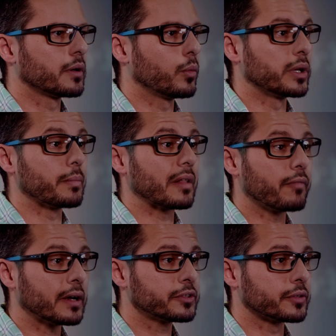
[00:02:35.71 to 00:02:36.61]
When it
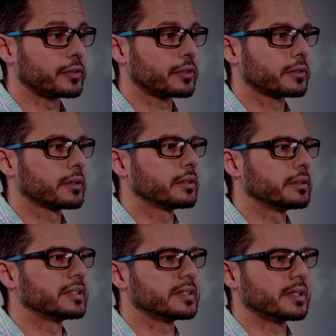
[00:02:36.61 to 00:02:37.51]
malfunctions,
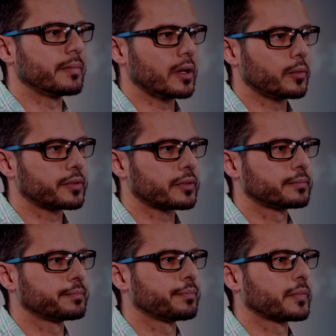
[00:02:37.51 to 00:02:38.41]
disease develops.